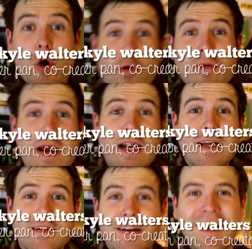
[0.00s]
We made
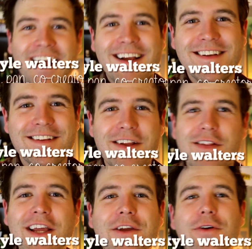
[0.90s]
it!
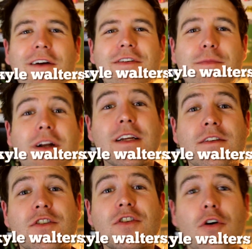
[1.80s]
Thank you everybody
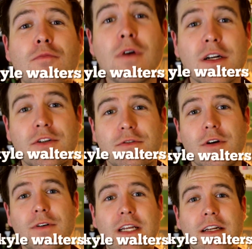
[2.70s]
so much who
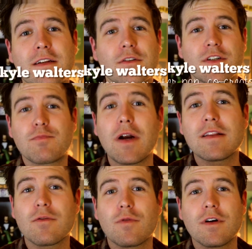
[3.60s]
donated or
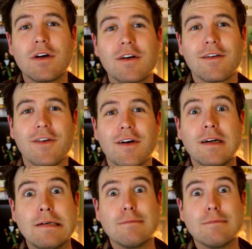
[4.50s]
spread the word or